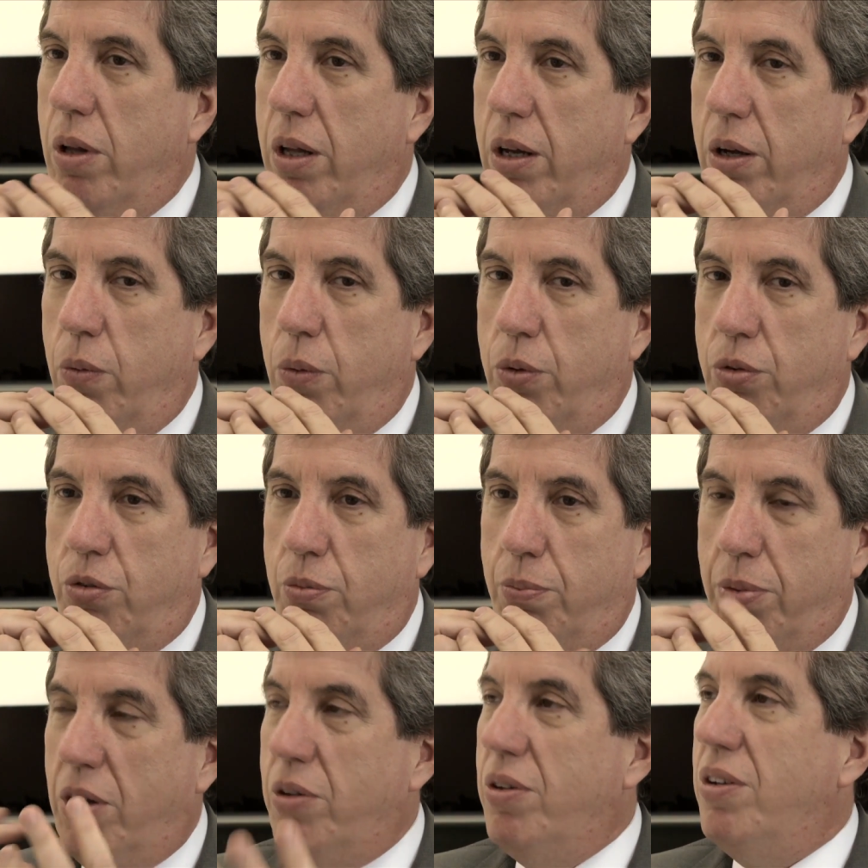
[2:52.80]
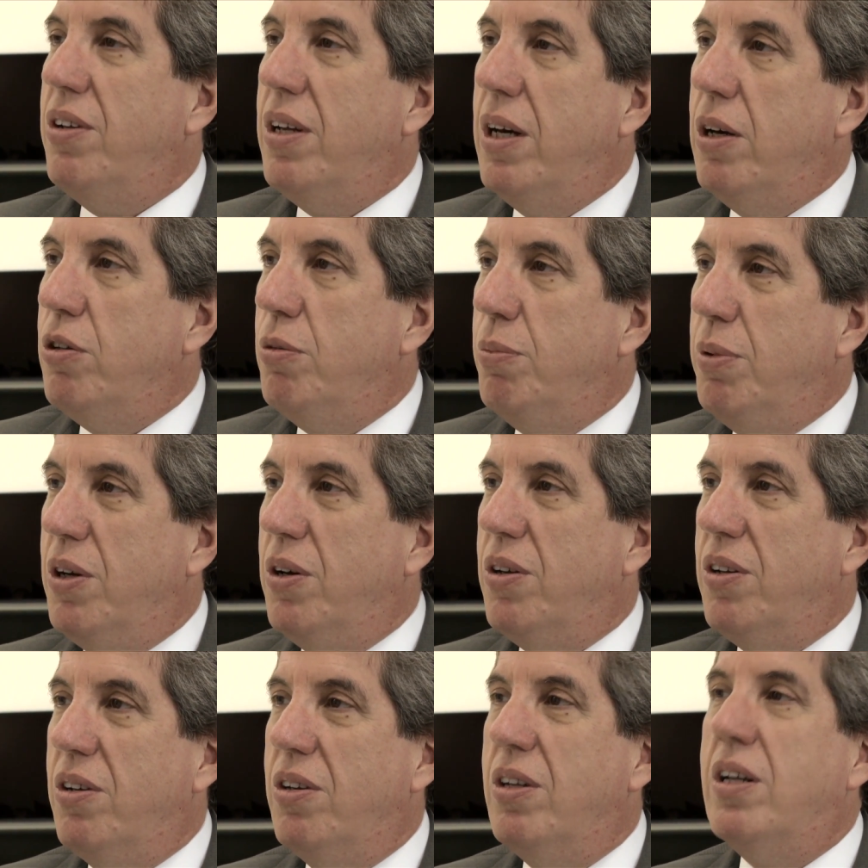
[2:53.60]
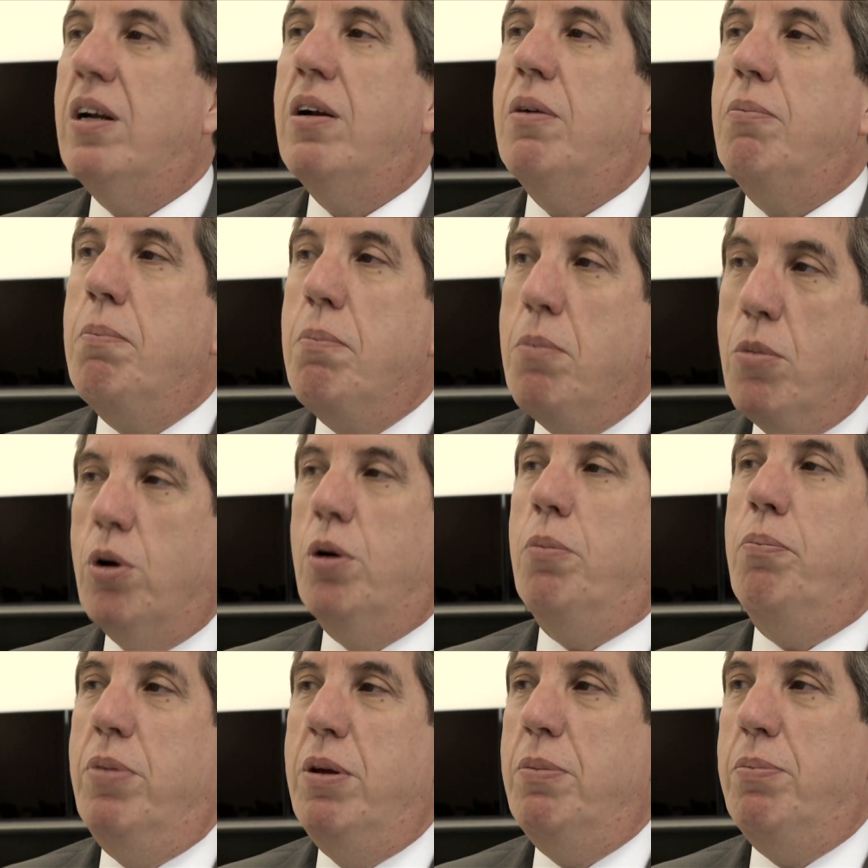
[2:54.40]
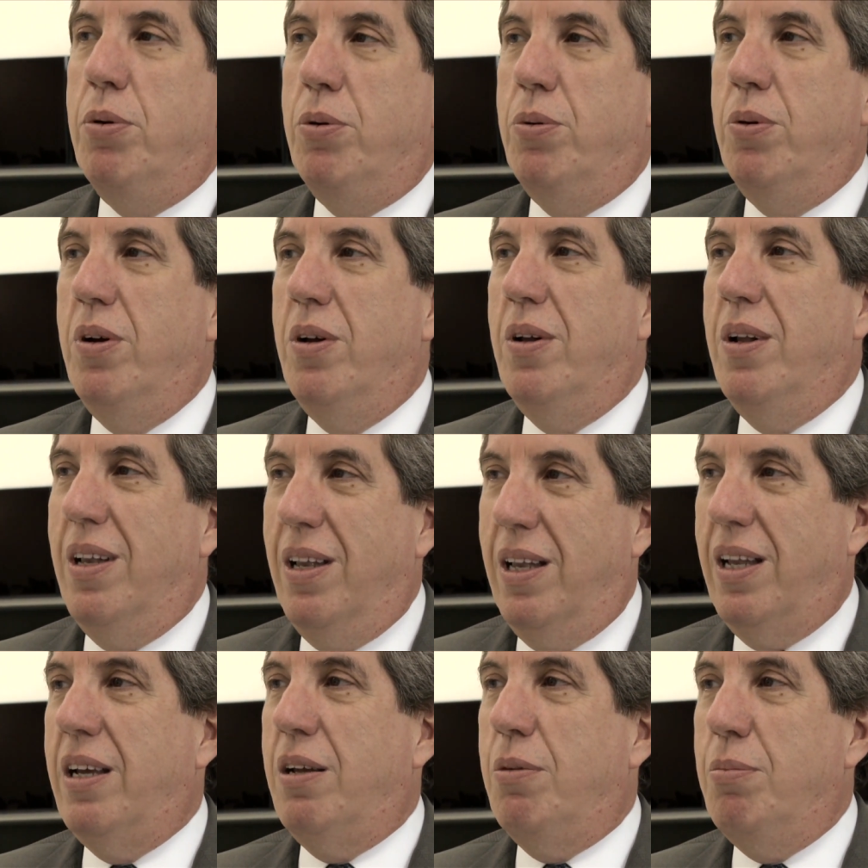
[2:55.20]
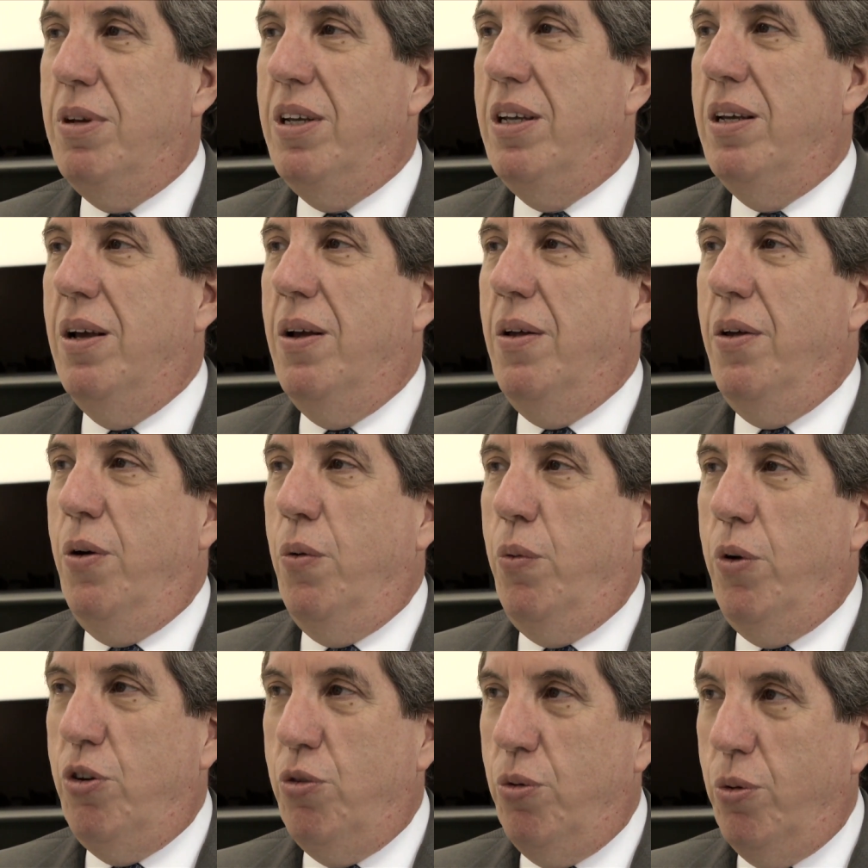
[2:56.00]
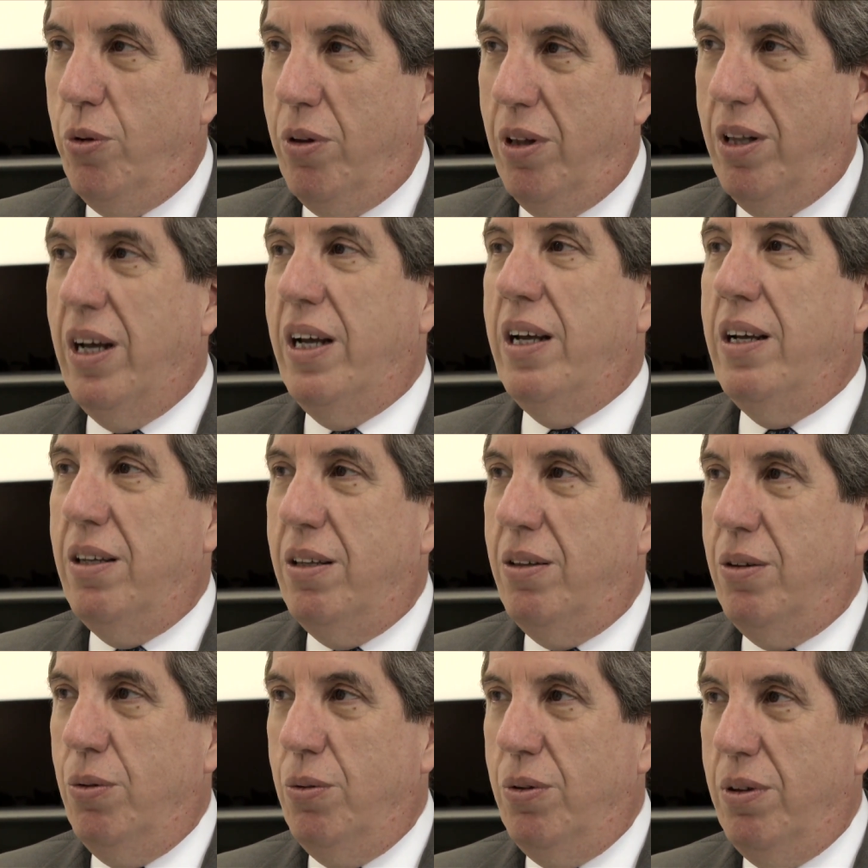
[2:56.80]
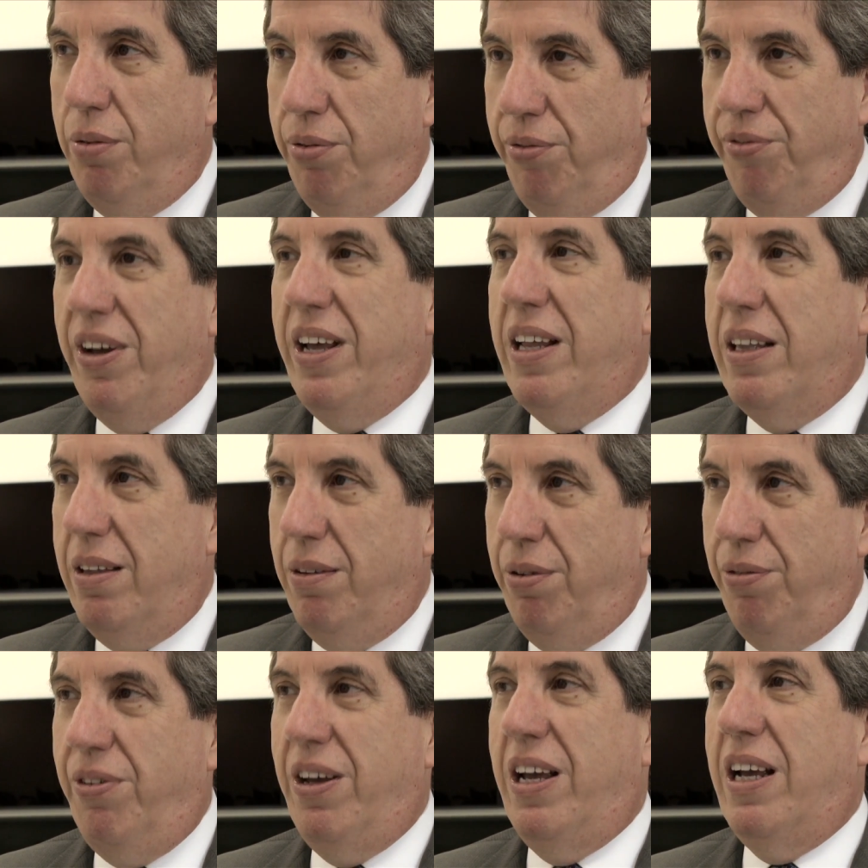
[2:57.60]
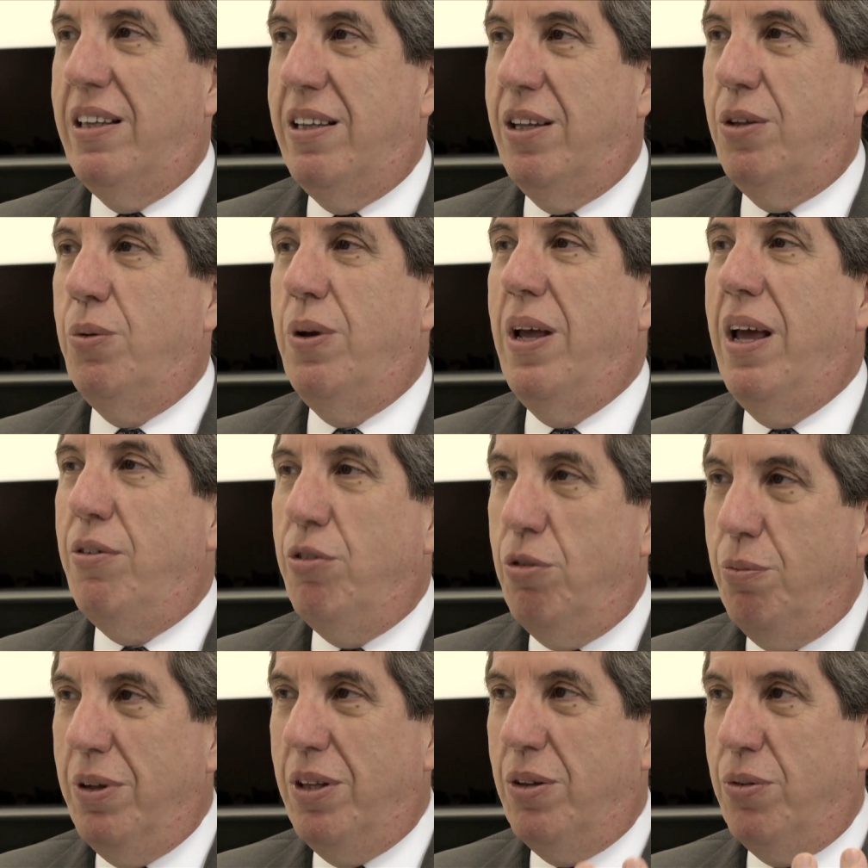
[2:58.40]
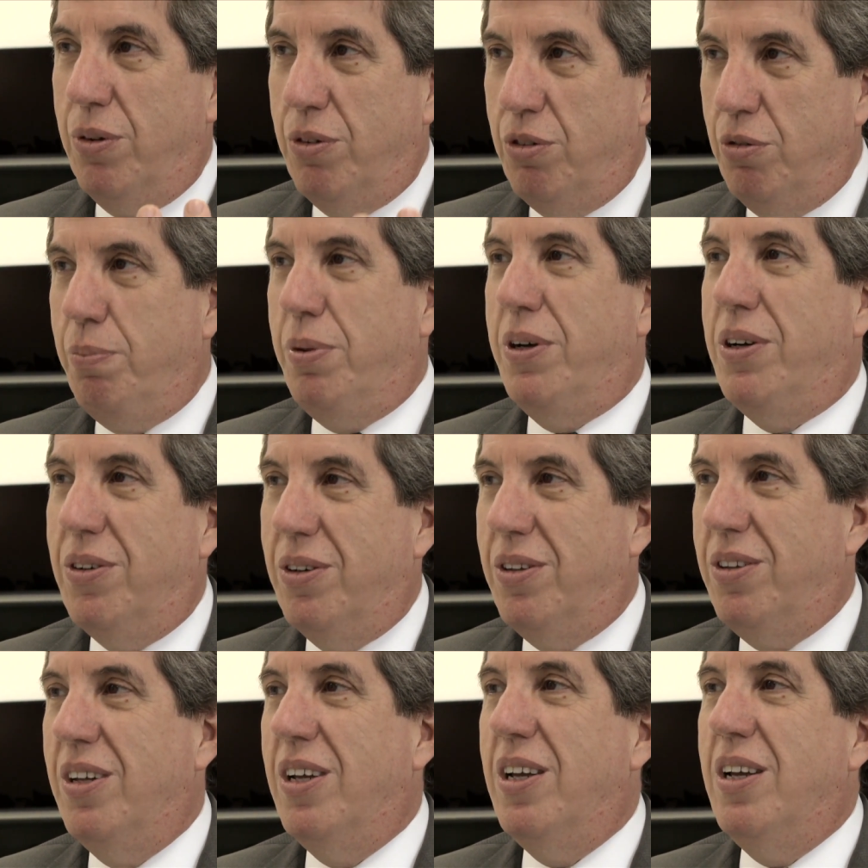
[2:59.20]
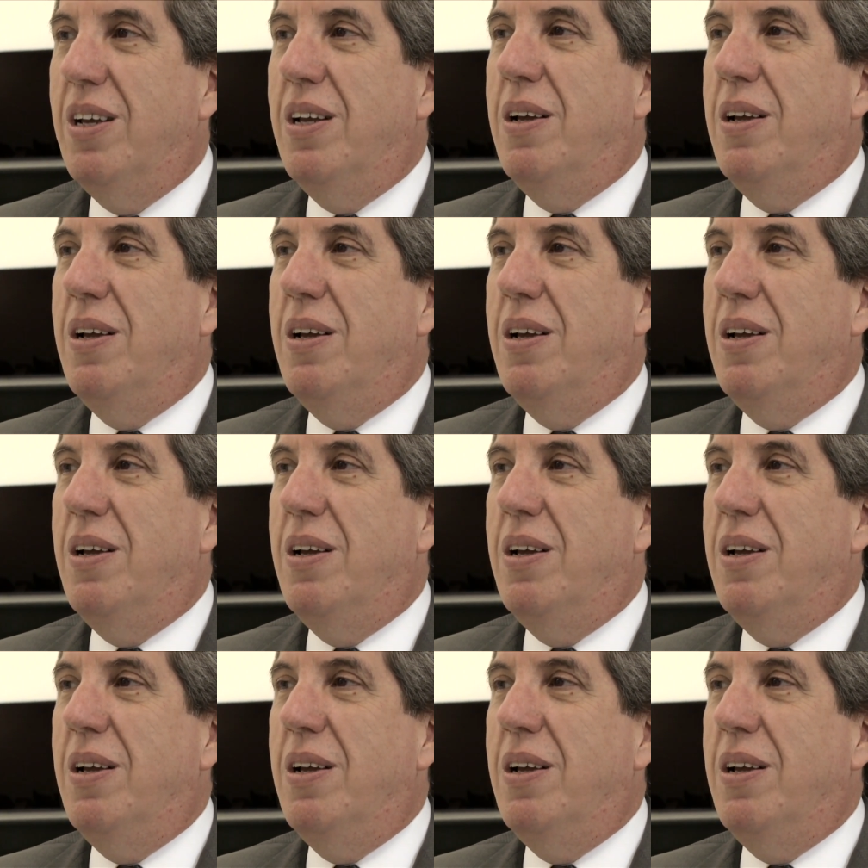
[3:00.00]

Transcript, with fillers: I will spell this out, because I see there are more people like me which would like to defend the fact that we have to be transparent,